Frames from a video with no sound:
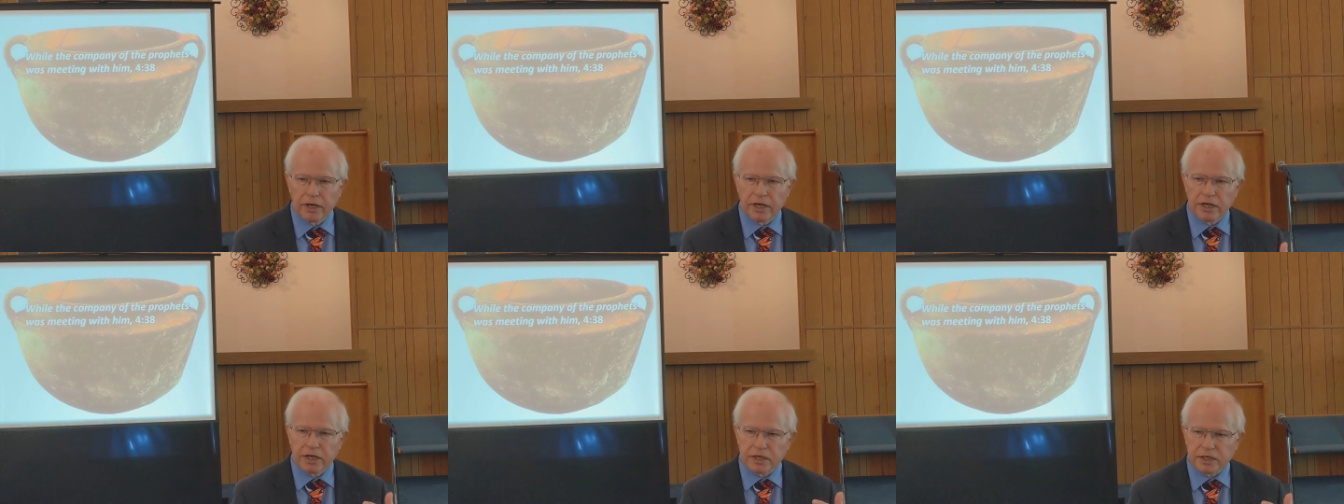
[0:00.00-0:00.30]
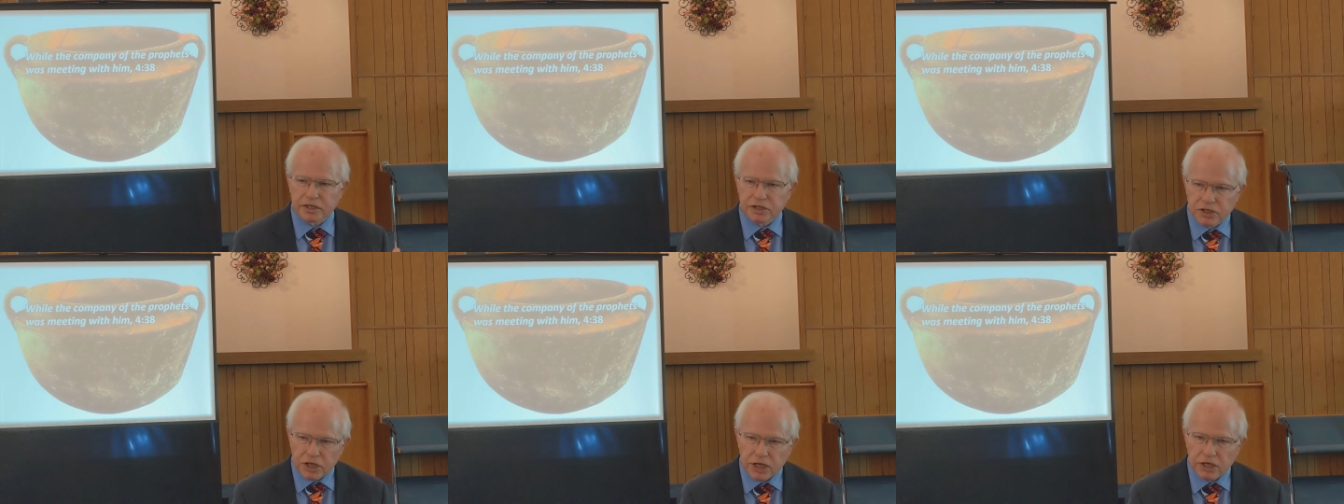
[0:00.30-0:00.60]
He
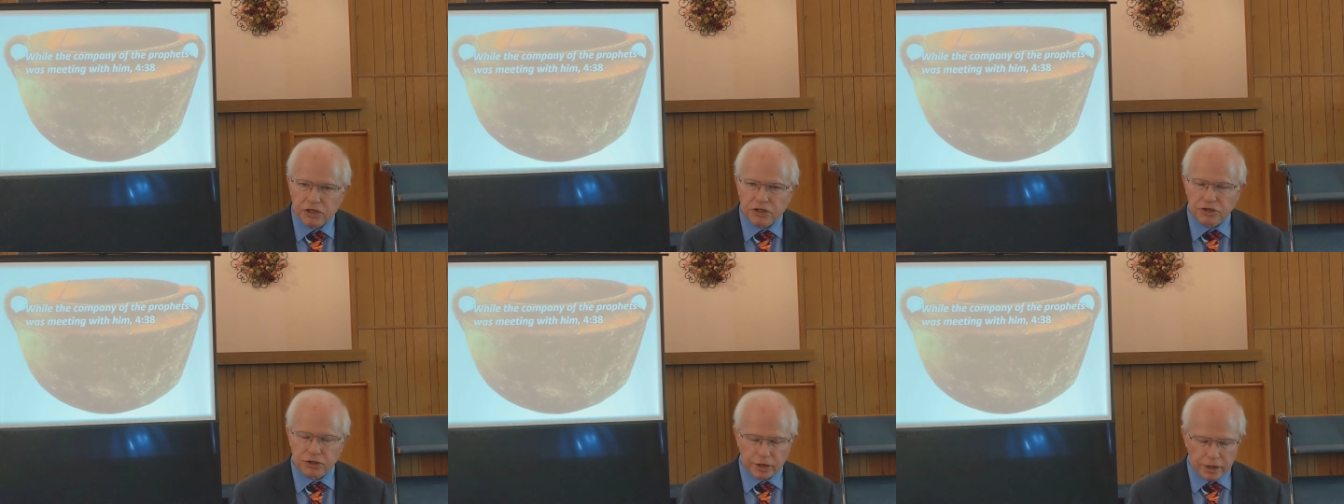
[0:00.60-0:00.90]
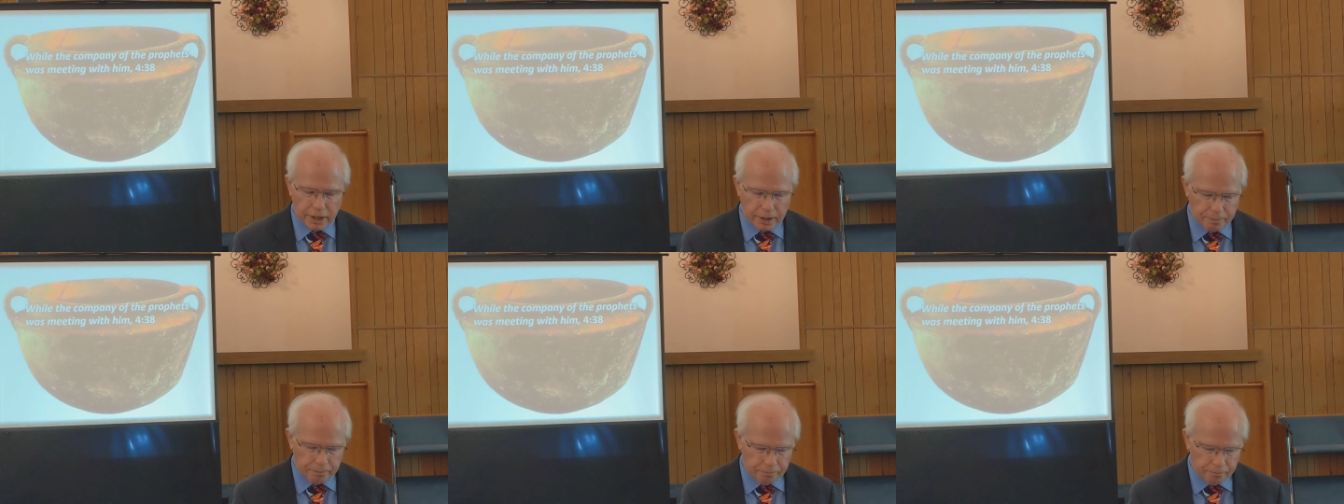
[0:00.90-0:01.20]
can teach
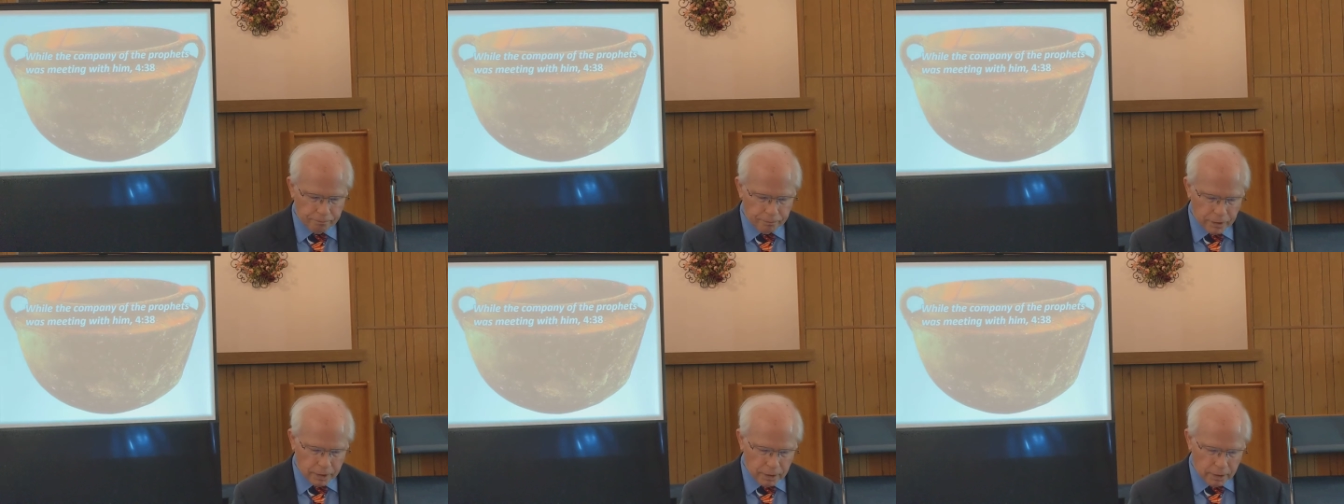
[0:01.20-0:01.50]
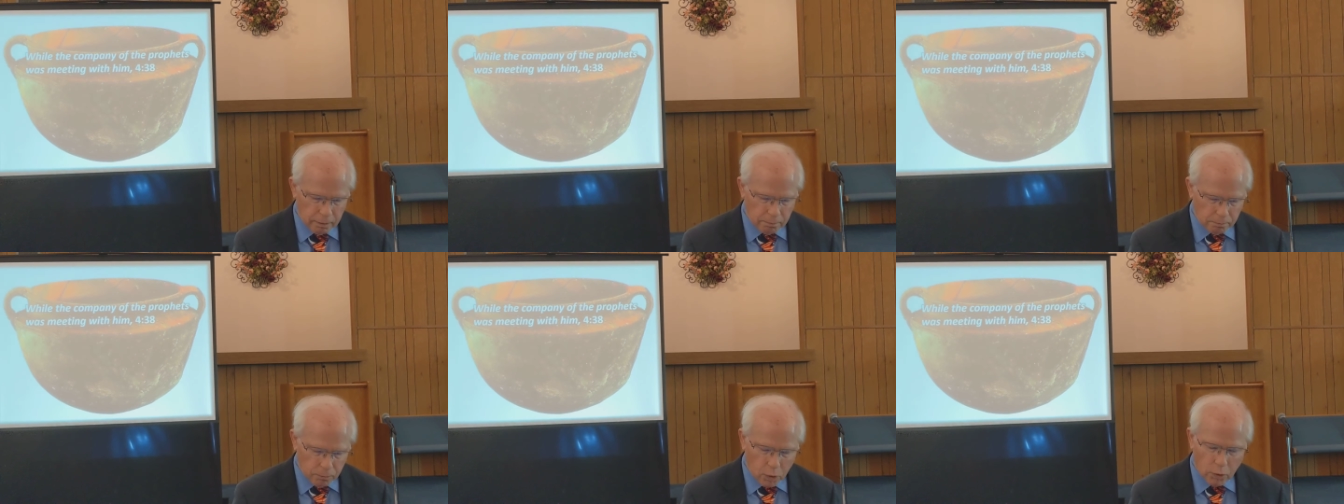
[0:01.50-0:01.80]
them
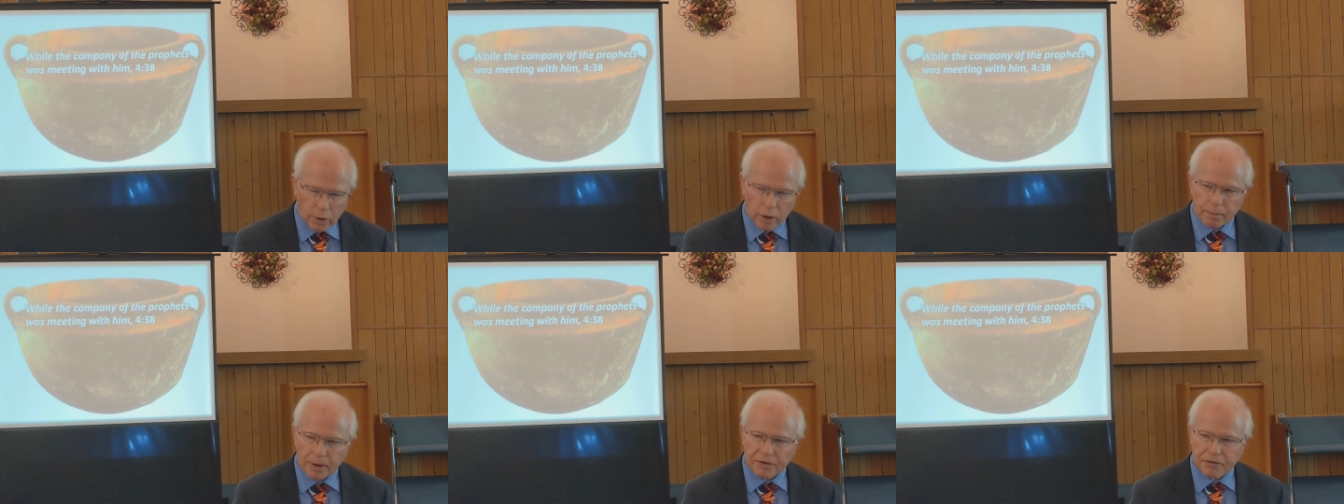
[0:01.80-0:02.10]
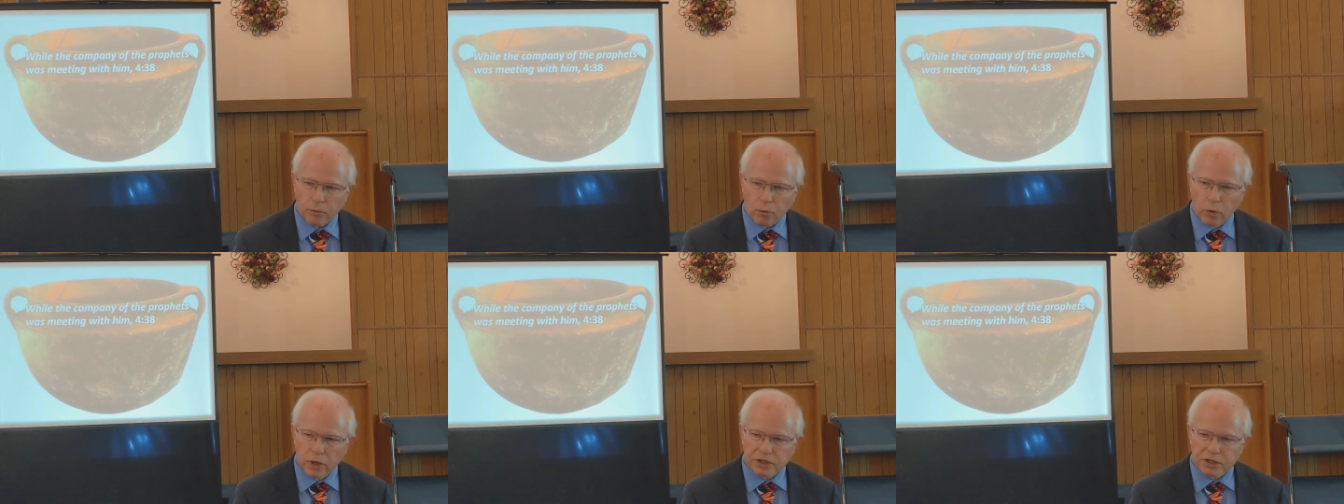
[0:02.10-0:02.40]
more
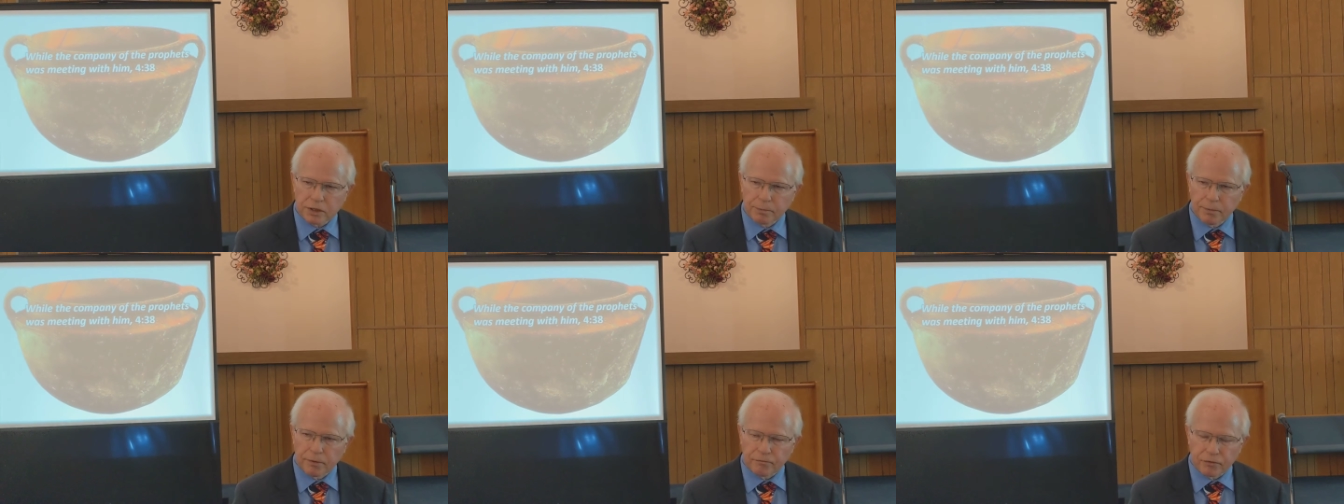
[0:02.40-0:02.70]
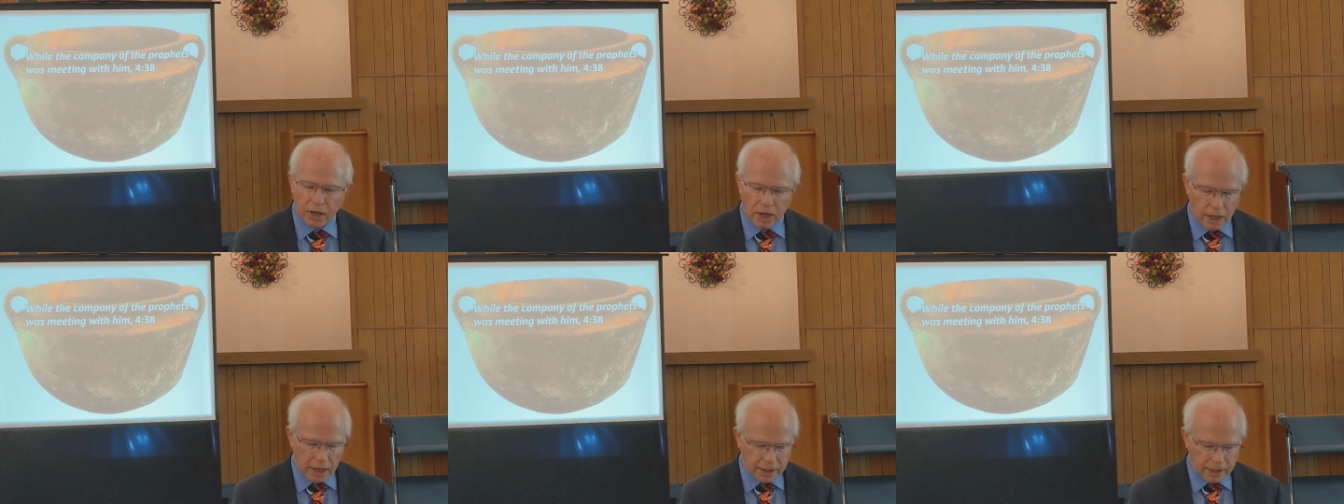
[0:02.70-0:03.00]
about the wisdom
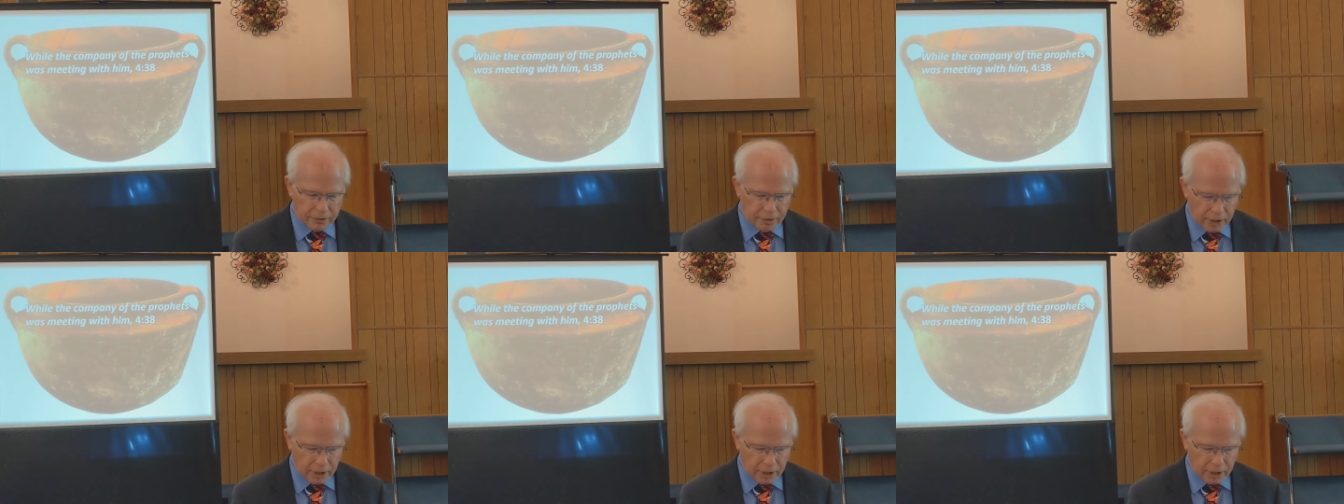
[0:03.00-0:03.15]
of God